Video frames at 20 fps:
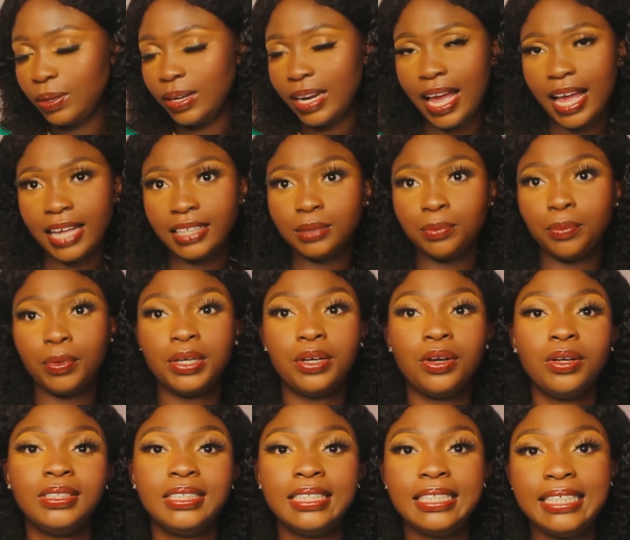last but
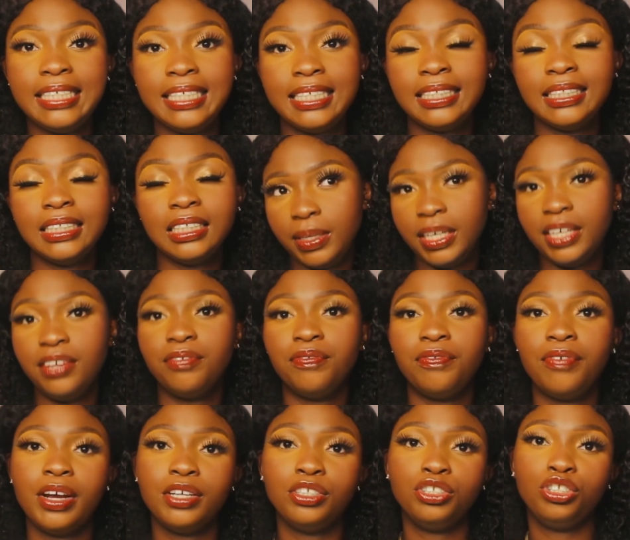not the least, Simply
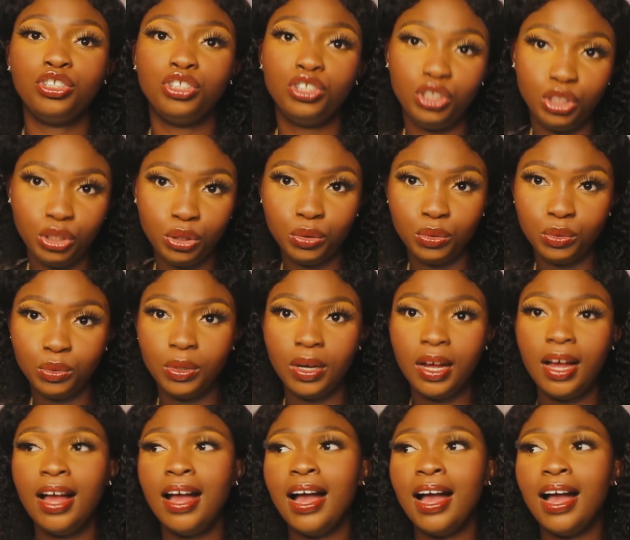Fresh Dew.